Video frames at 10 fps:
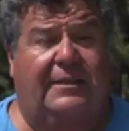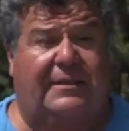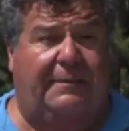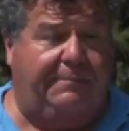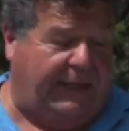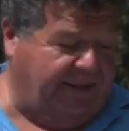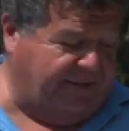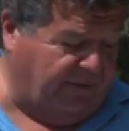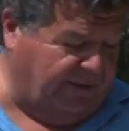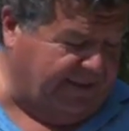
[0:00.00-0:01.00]
Some bait
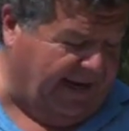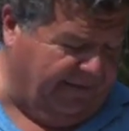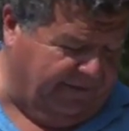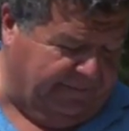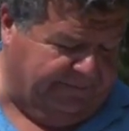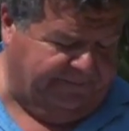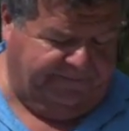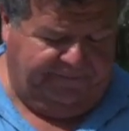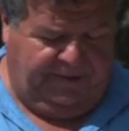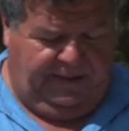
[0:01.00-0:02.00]
stores have them.
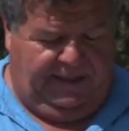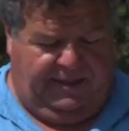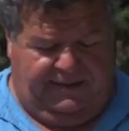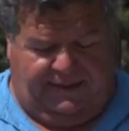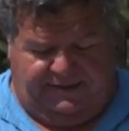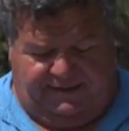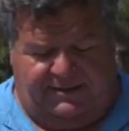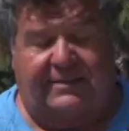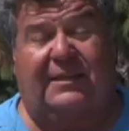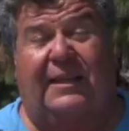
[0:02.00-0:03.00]
And that's
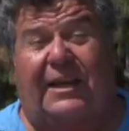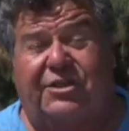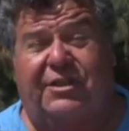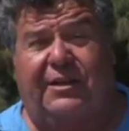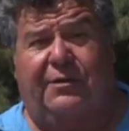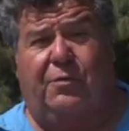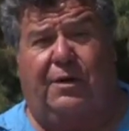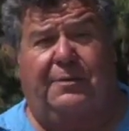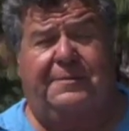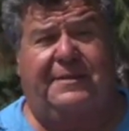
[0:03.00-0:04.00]
just a selection of the
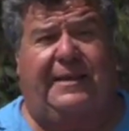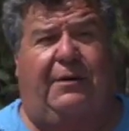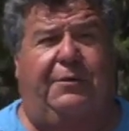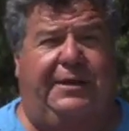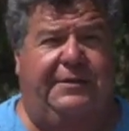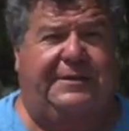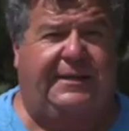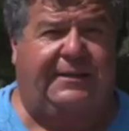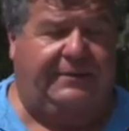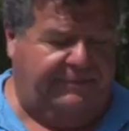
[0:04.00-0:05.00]
worms that we use
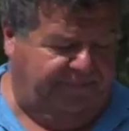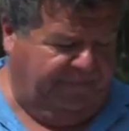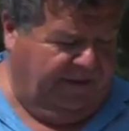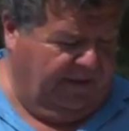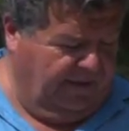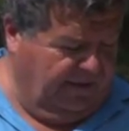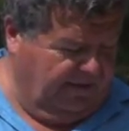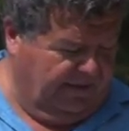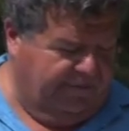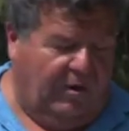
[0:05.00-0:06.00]
here.
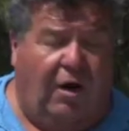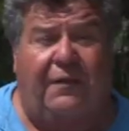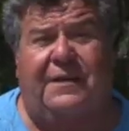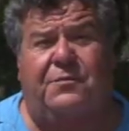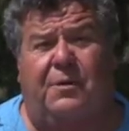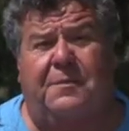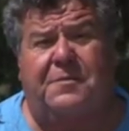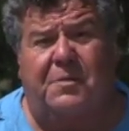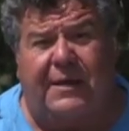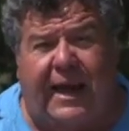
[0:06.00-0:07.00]
All these
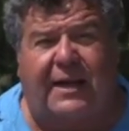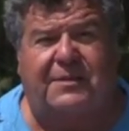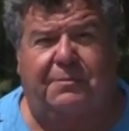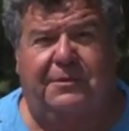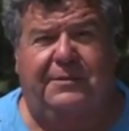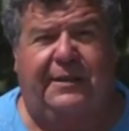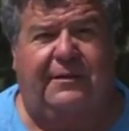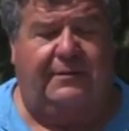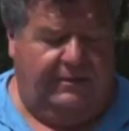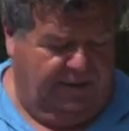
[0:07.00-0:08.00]
worms will catch
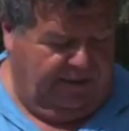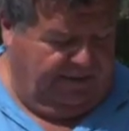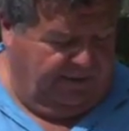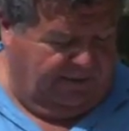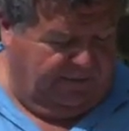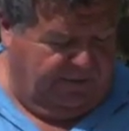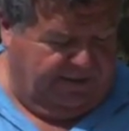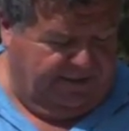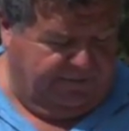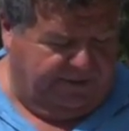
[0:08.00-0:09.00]
bluegill. The only
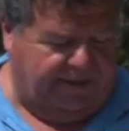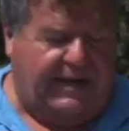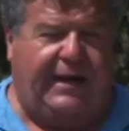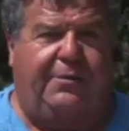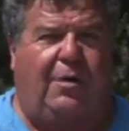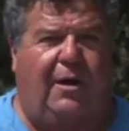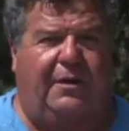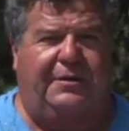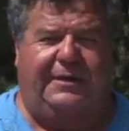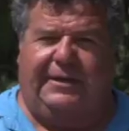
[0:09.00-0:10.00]
one is with the night
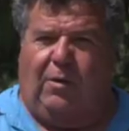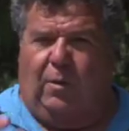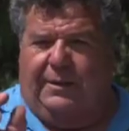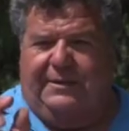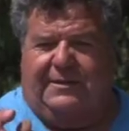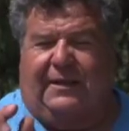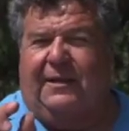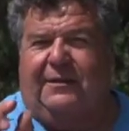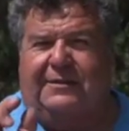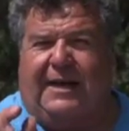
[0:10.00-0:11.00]
crawler. You can only use a
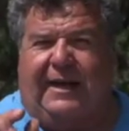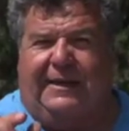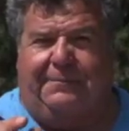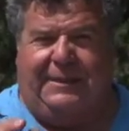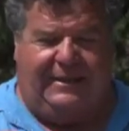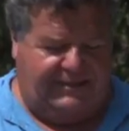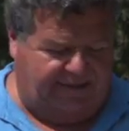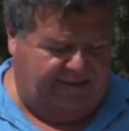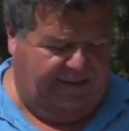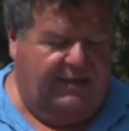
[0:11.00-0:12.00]
little tiny
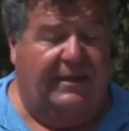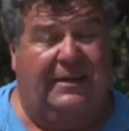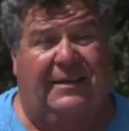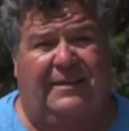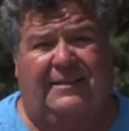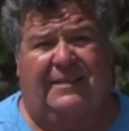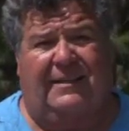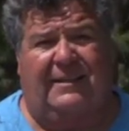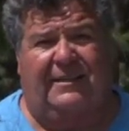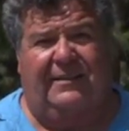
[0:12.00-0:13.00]
piece because
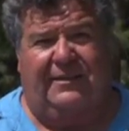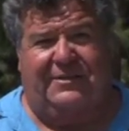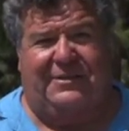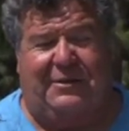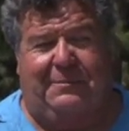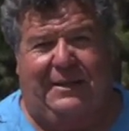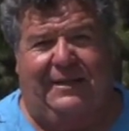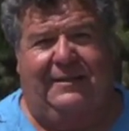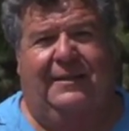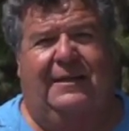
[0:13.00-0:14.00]
they're so
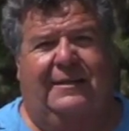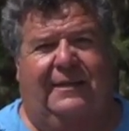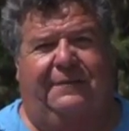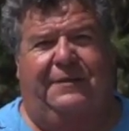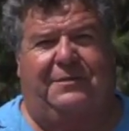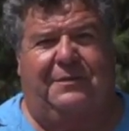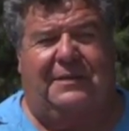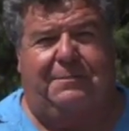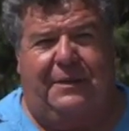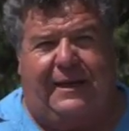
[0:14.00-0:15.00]
big that the fish will
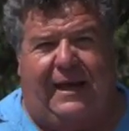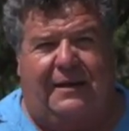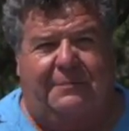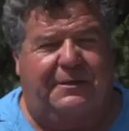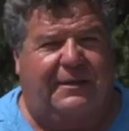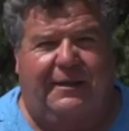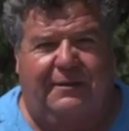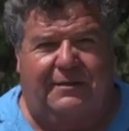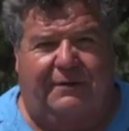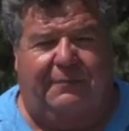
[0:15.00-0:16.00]
just pick at them and
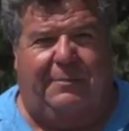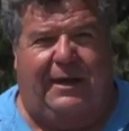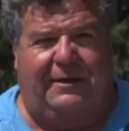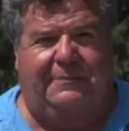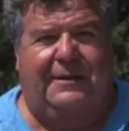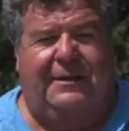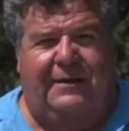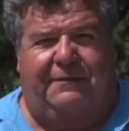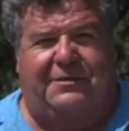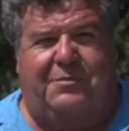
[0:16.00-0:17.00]
they'll never bite them,
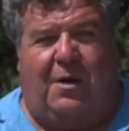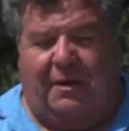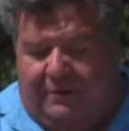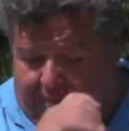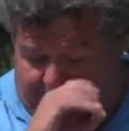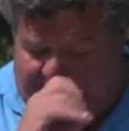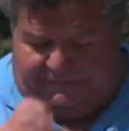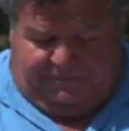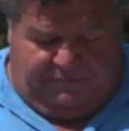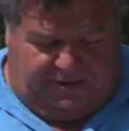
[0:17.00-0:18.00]
never swallow them.
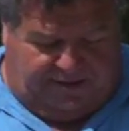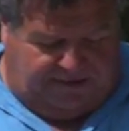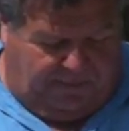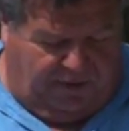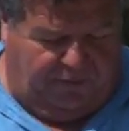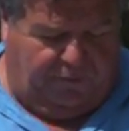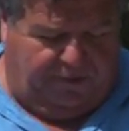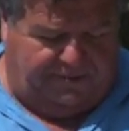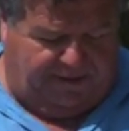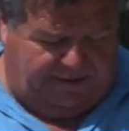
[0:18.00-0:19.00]
But the smaller
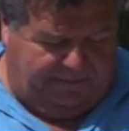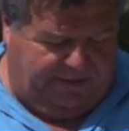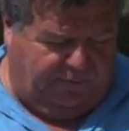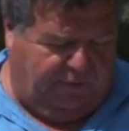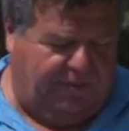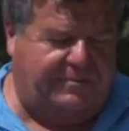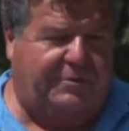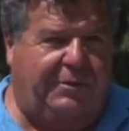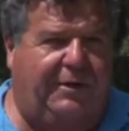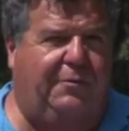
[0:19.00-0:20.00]
worms, like the mealworms,
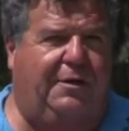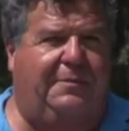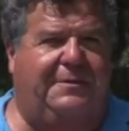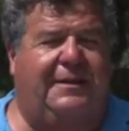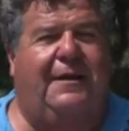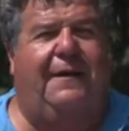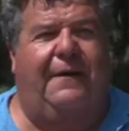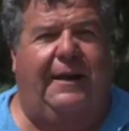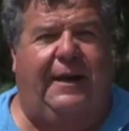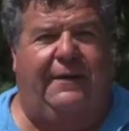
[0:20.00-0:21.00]
the red worms,
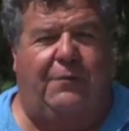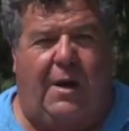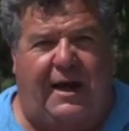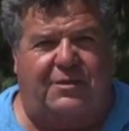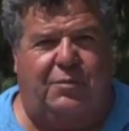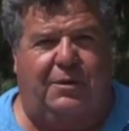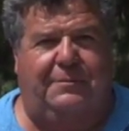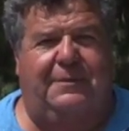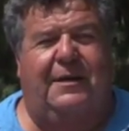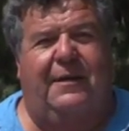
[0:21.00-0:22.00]
and the wax
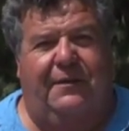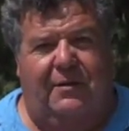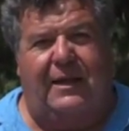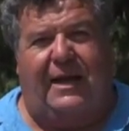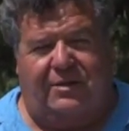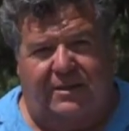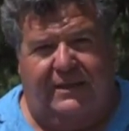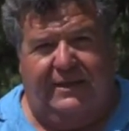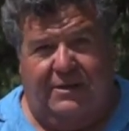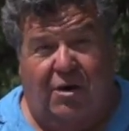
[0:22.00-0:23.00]
worm, they'll
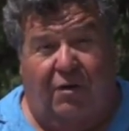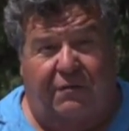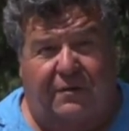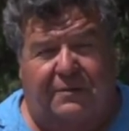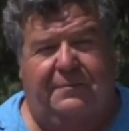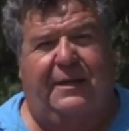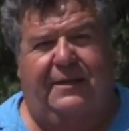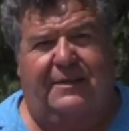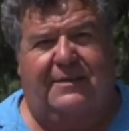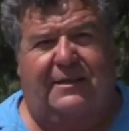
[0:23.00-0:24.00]
actually engulf them, and
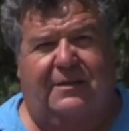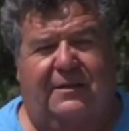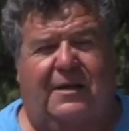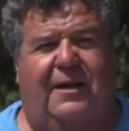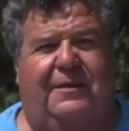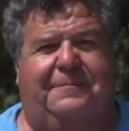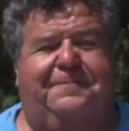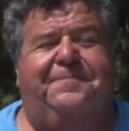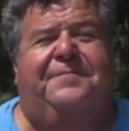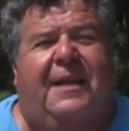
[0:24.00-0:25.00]
you can set the hook on them.
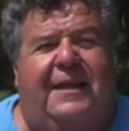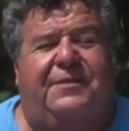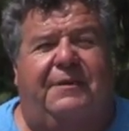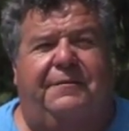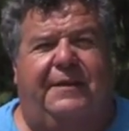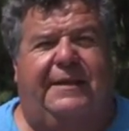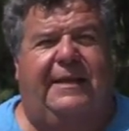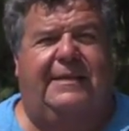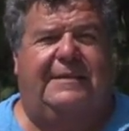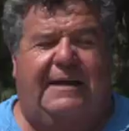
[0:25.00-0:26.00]
And it's fun for the
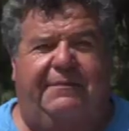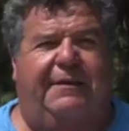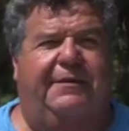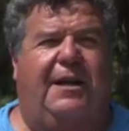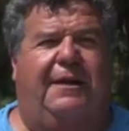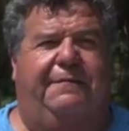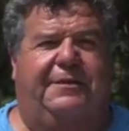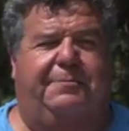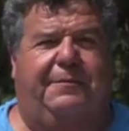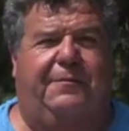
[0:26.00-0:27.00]
kids. They never ever caught a
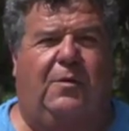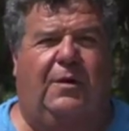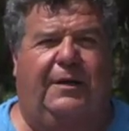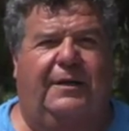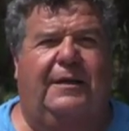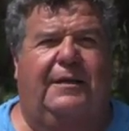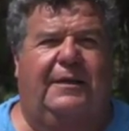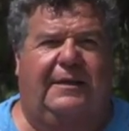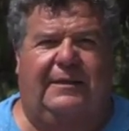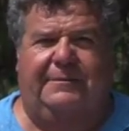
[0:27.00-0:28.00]
fish before.
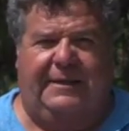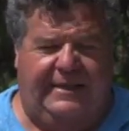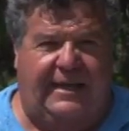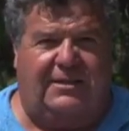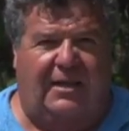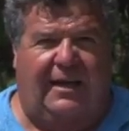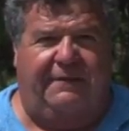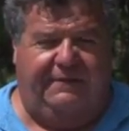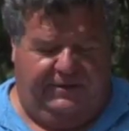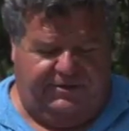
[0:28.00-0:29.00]
They can catch a lot
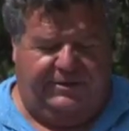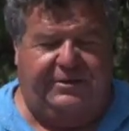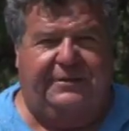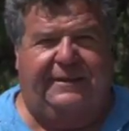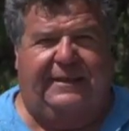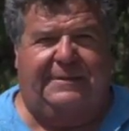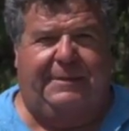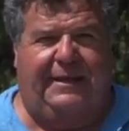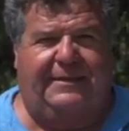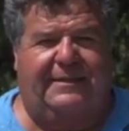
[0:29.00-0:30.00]
of fish just using these
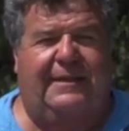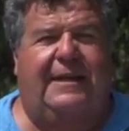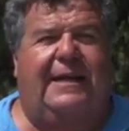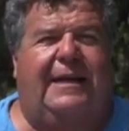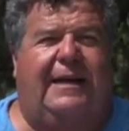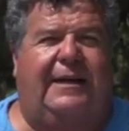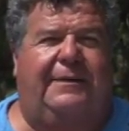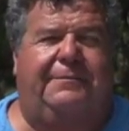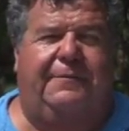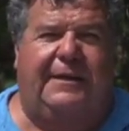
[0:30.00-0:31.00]
baits.
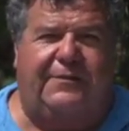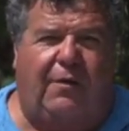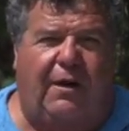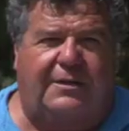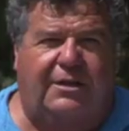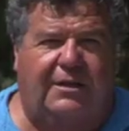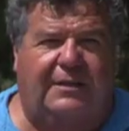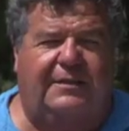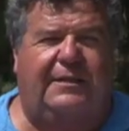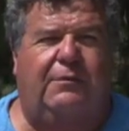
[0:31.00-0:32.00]
As far as
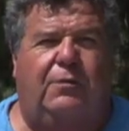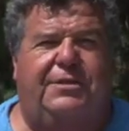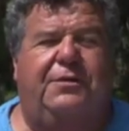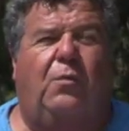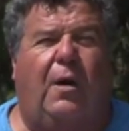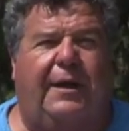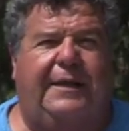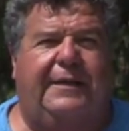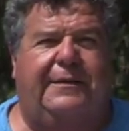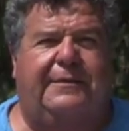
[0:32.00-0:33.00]
hooks, what you want
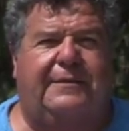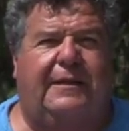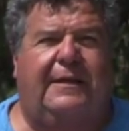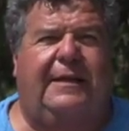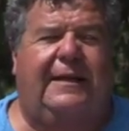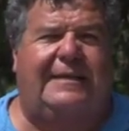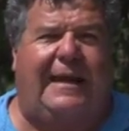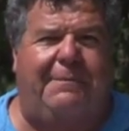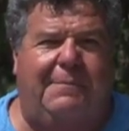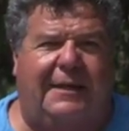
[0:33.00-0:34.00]
to use is
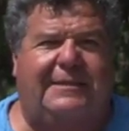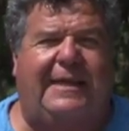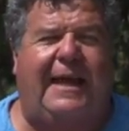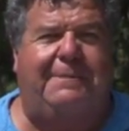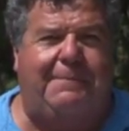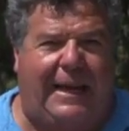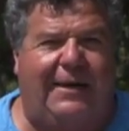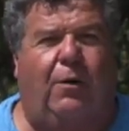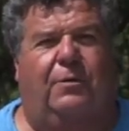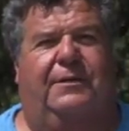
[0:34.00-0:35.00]
a Mustad
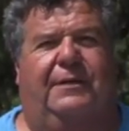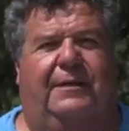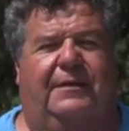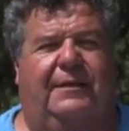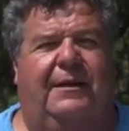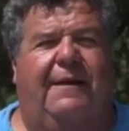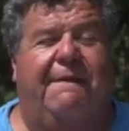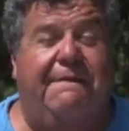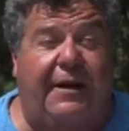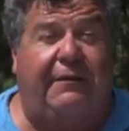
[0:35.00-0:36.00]
bait holder hook.
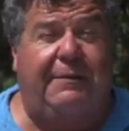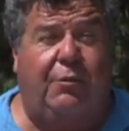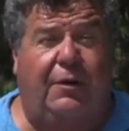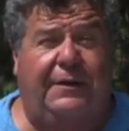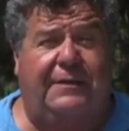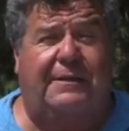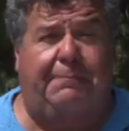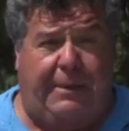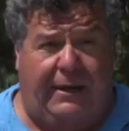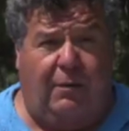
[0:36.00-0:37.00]
Very important to use a
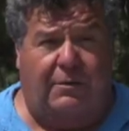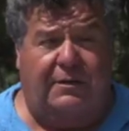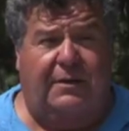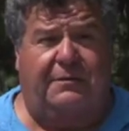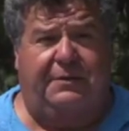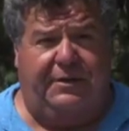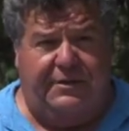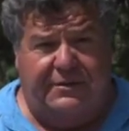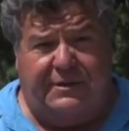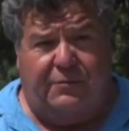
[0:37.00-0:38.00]
bait holder hook when you're
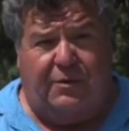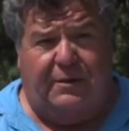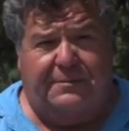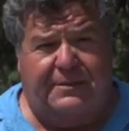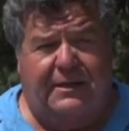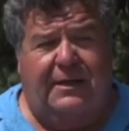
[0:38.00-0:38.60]
using worms,